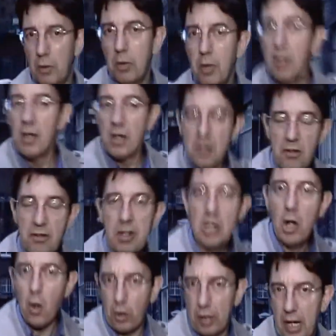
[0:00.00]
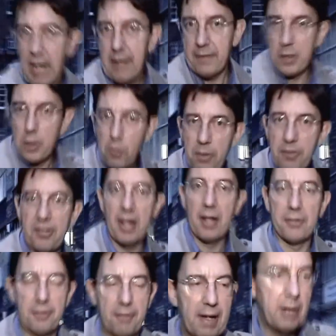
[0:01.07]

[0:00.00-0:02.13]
do. Just look at the new missiles